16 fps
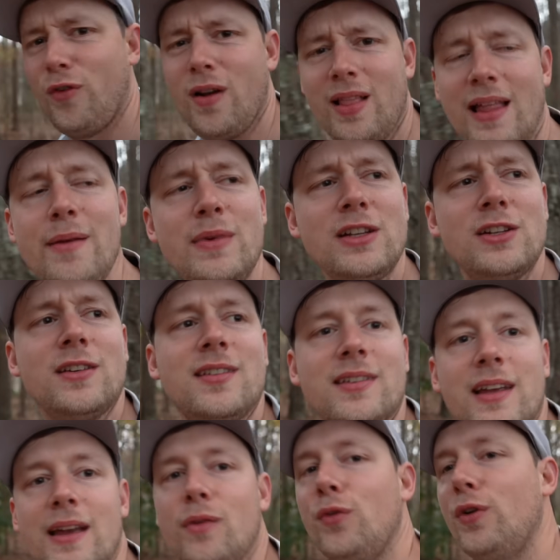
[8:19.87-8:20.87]
Let me just
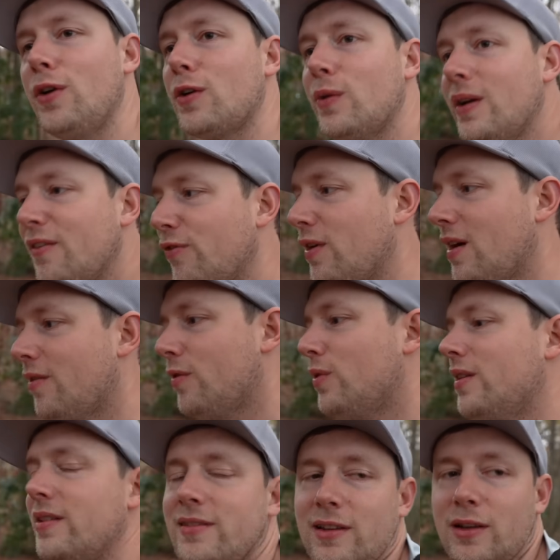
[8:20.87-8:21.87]
say real quick for
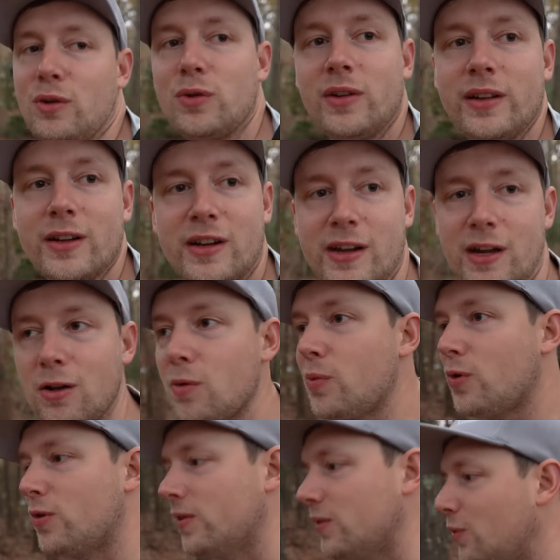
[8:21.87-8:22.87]
everyone that's local here,
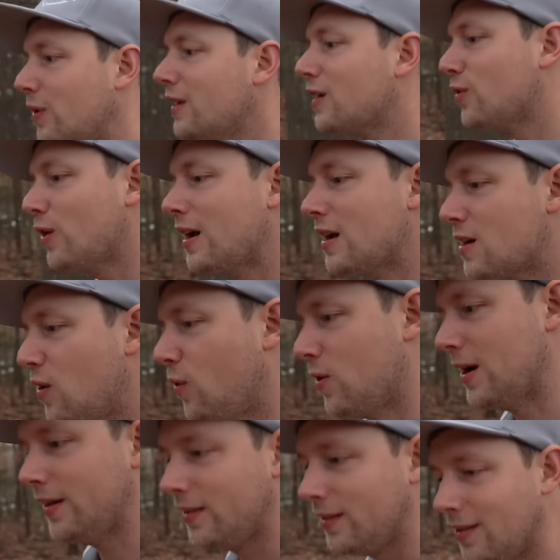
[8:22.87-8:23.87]
Kilborne, what a great
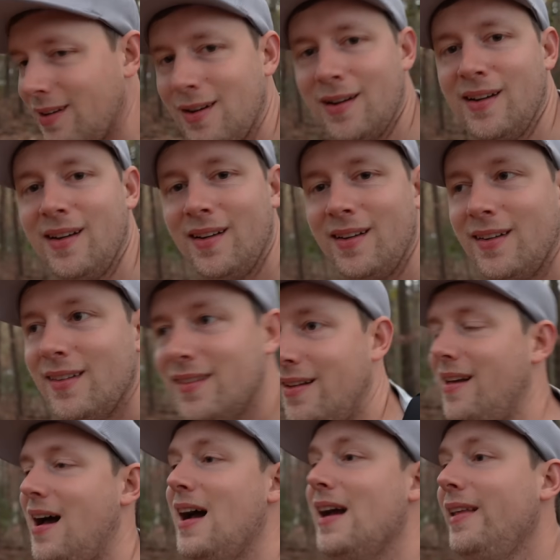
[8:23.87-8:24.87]
course.
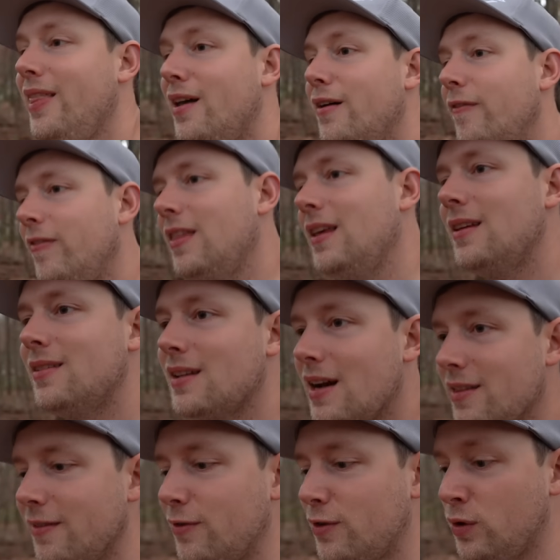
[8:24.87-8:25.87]
I love these
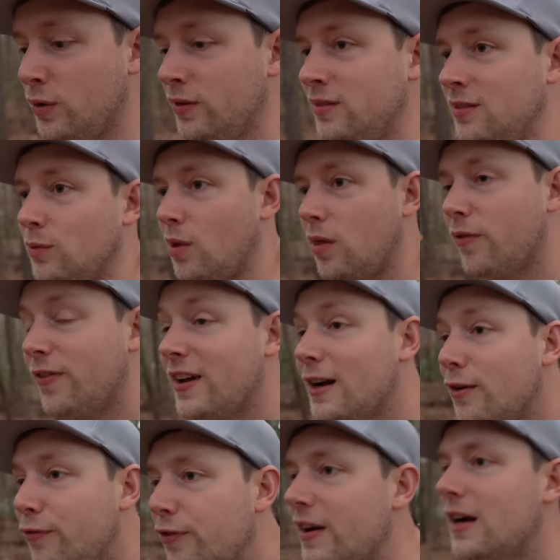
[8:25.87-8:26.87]
kinds of courses with
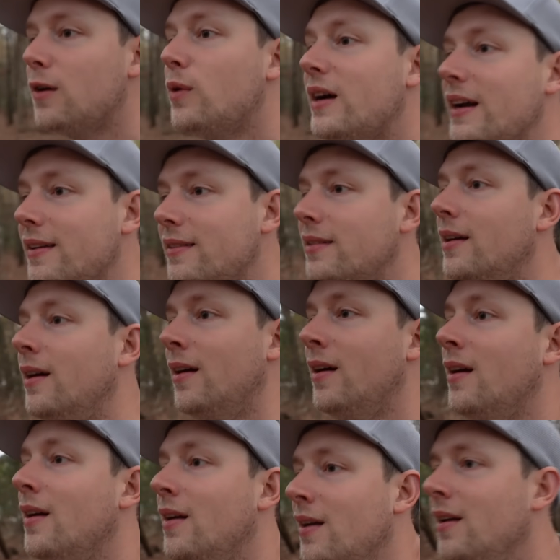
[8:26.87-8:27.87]
fair fairways,
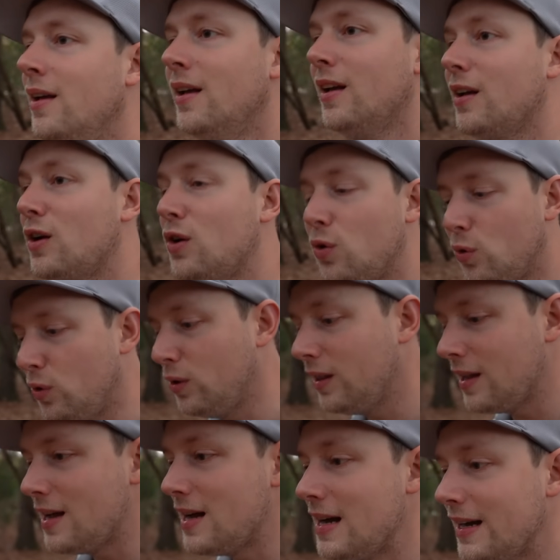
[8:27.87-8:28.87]

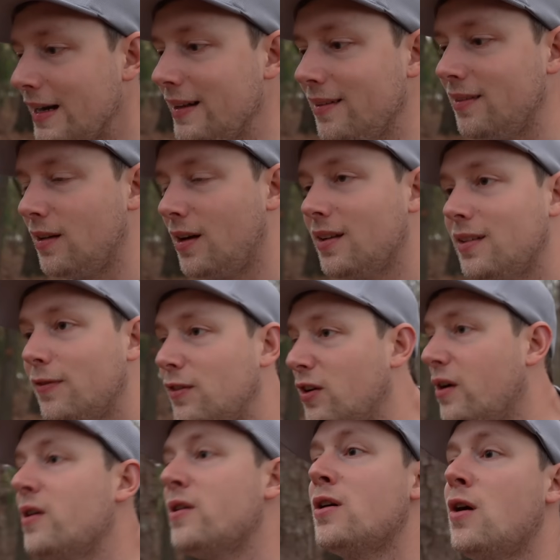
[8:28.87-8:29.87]
cool lines, lots of
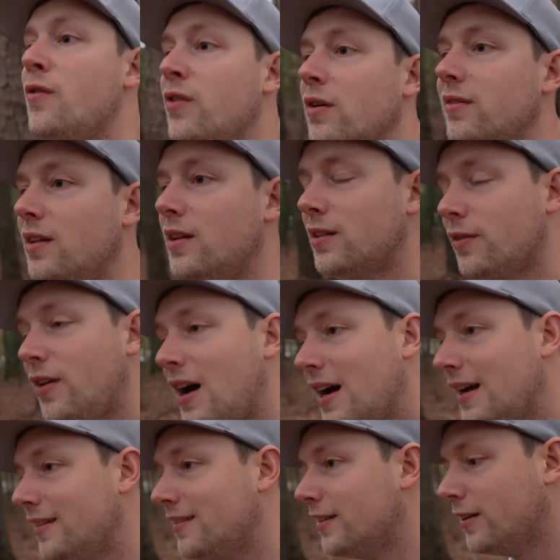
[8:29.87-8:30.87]
turnovers, lots of
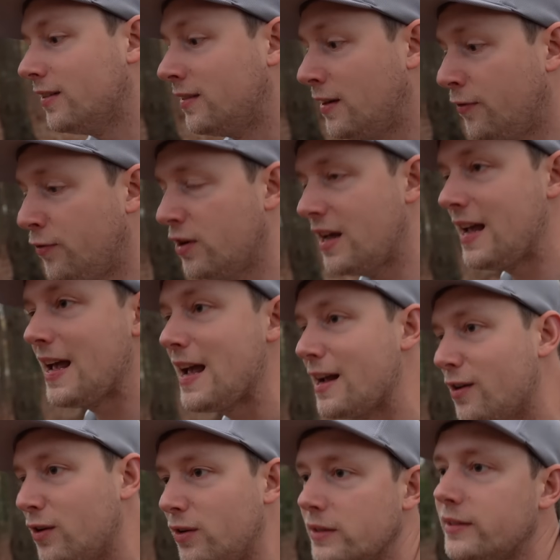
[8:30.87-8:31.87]
hyzers, different
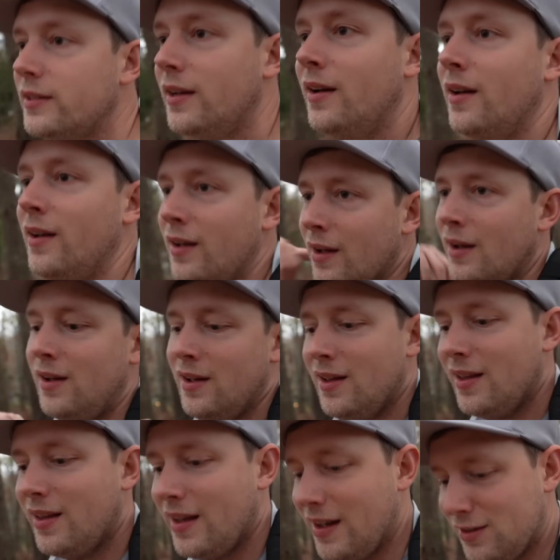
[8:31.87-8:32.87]
angles,
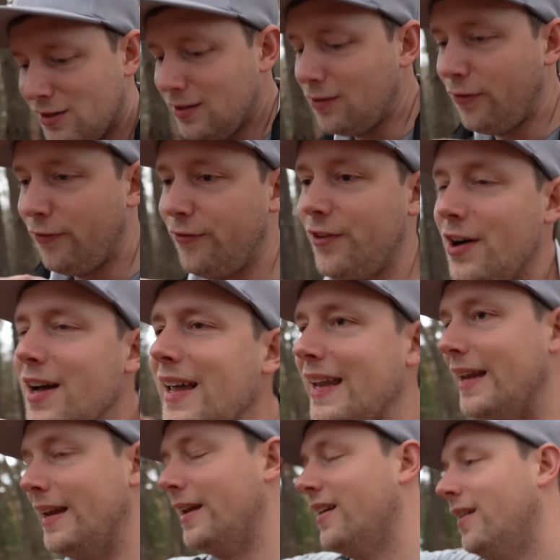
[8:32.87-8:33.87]
and just fun.